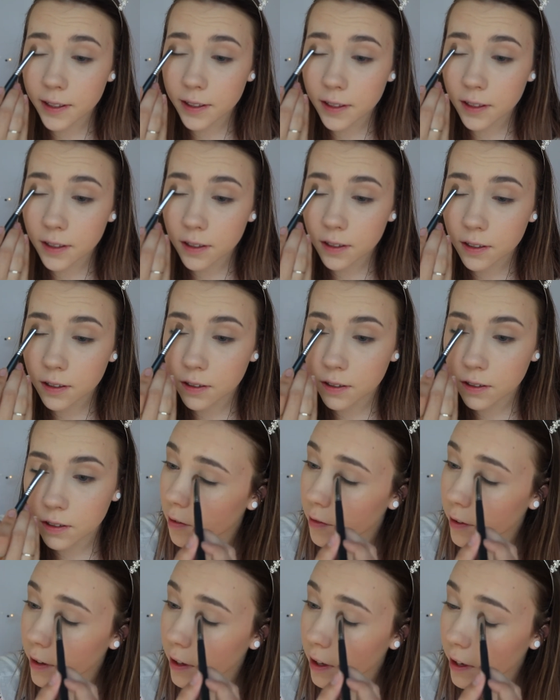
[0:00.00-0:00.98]

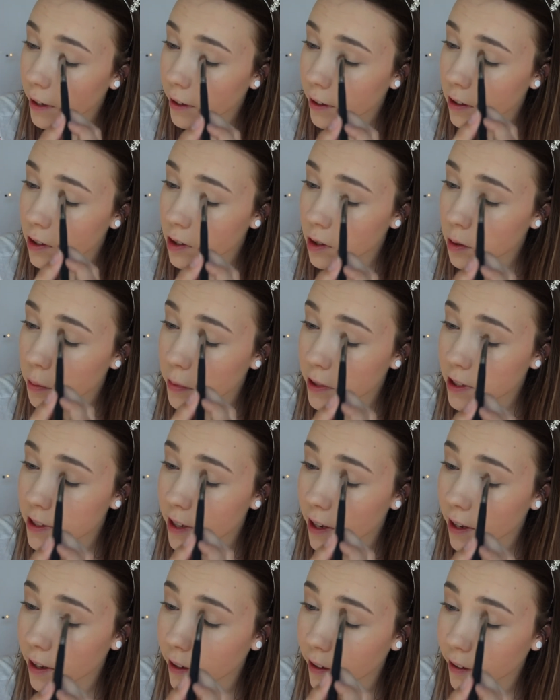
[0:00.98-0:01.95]
I feel like I should be
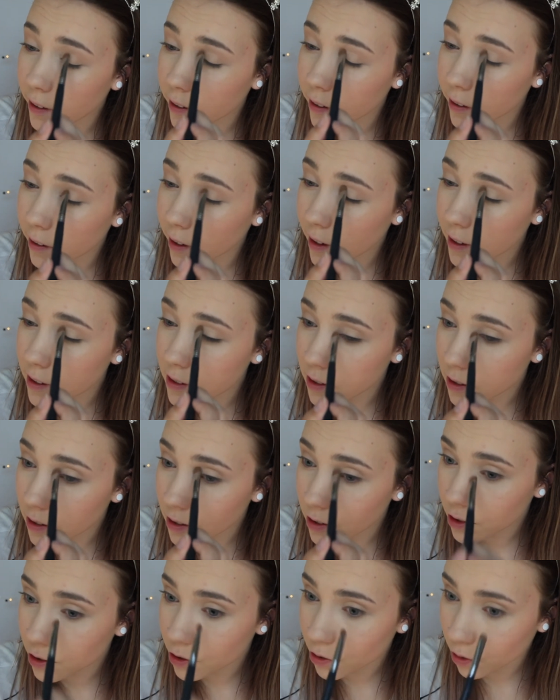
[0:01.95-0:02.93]
telling you guys a
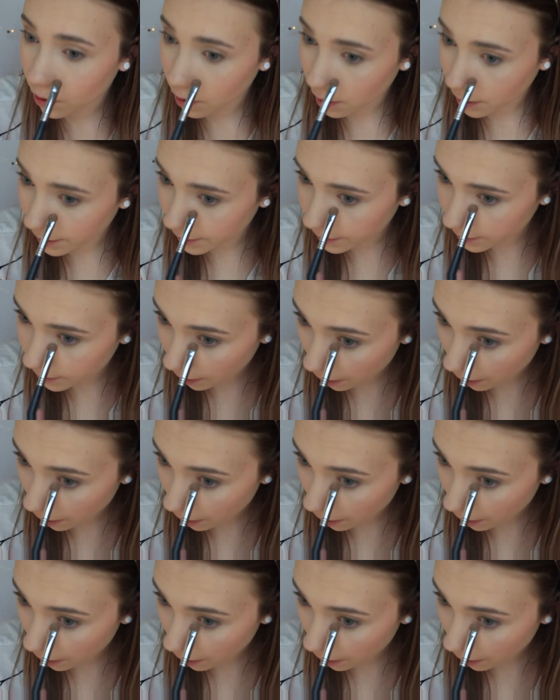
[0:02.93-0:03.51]
story.